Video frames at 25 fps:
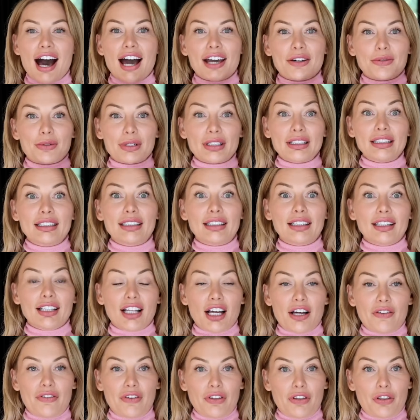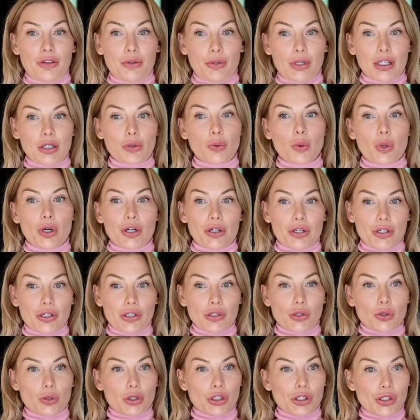I really love
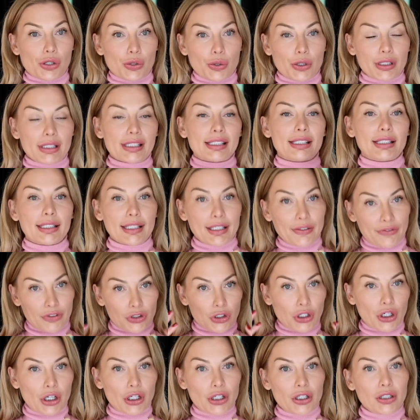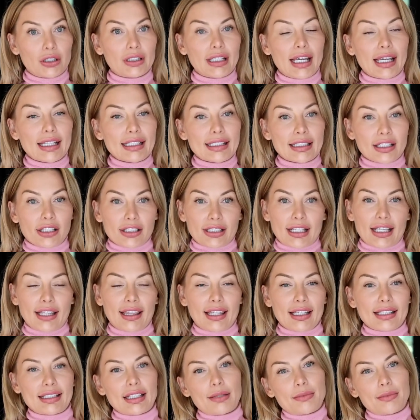3/4 or short sleeve turtlenecks because I think